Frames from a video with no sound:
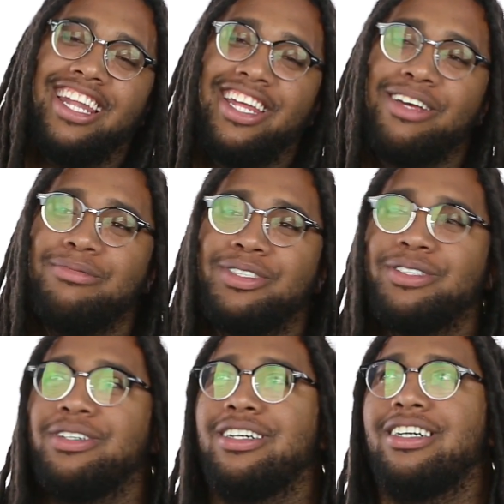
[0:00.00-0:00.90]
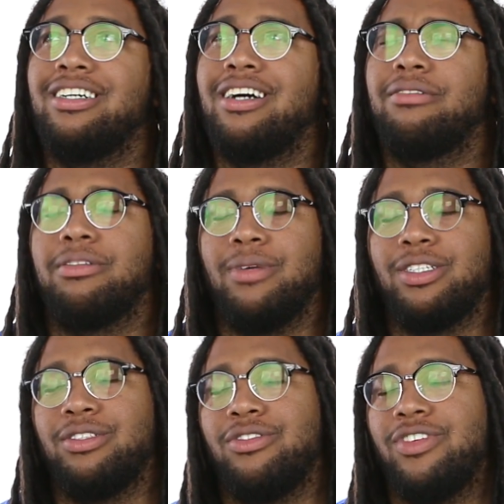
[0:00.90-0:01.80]
I let him shoot a. Uh, I'm talking
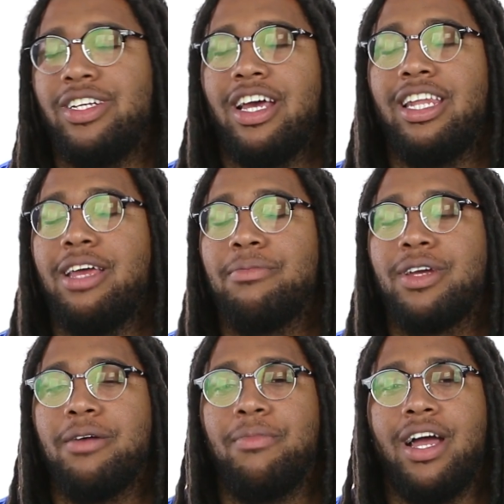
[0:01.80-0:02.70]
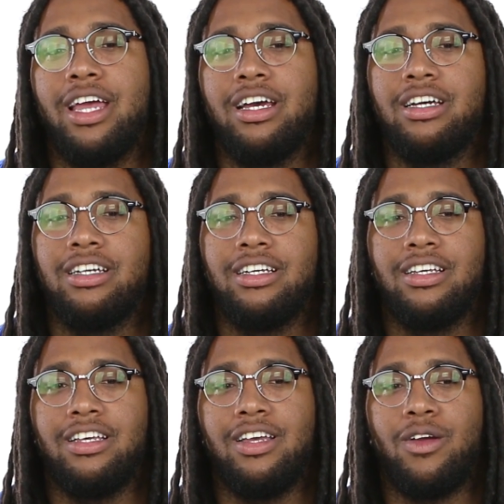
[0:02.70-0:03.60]
about shoot a video. I let him cut my hair
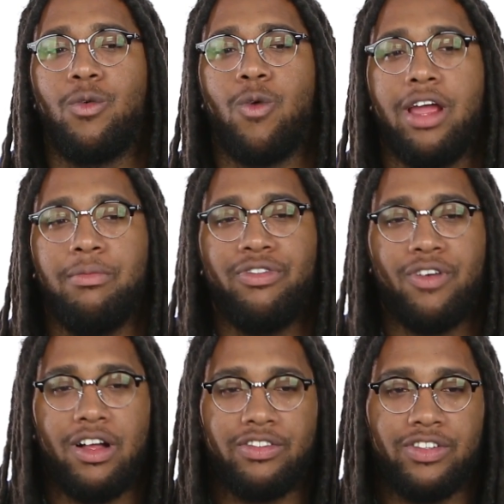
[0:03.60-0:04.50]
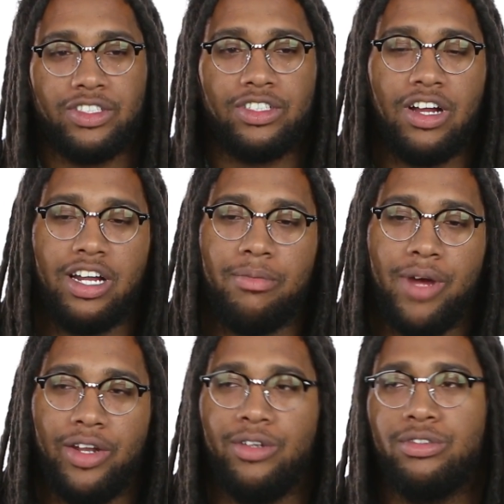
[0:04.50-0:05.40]
right before I was from the start of
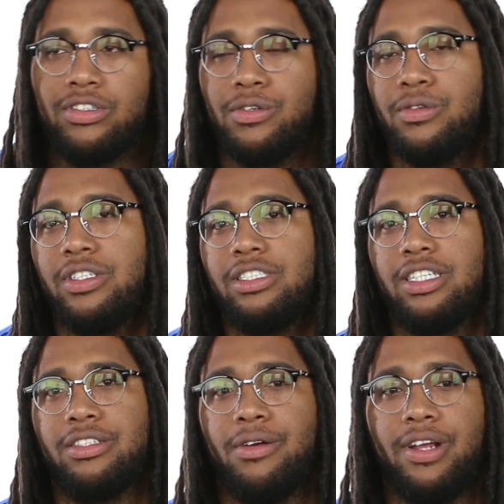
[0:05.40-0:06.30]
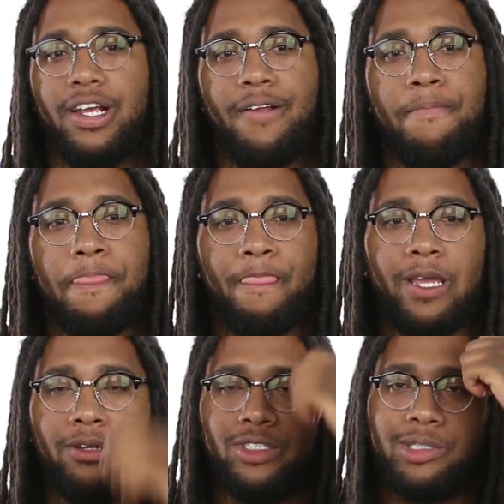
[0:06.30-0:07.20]
my new school in sixth grade.
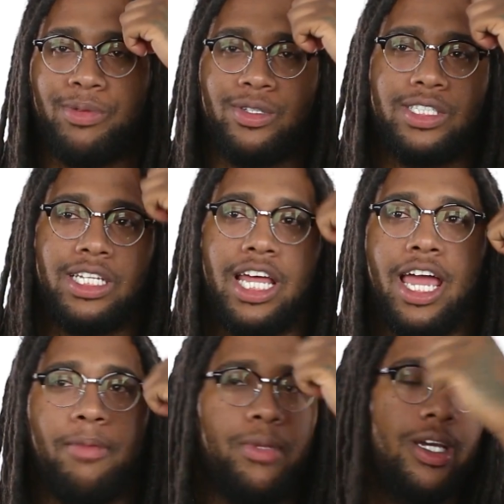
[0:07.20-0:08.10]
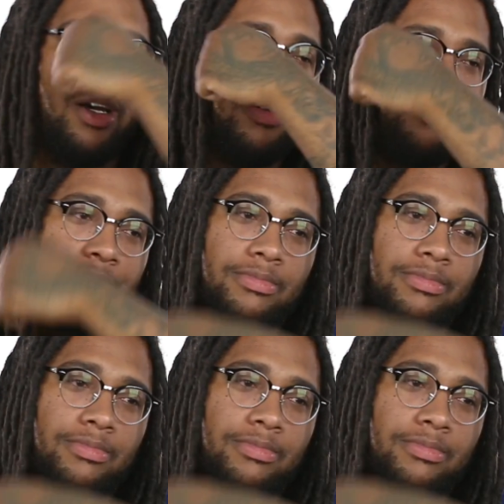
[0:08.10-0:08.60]
He was just supposed to line me up.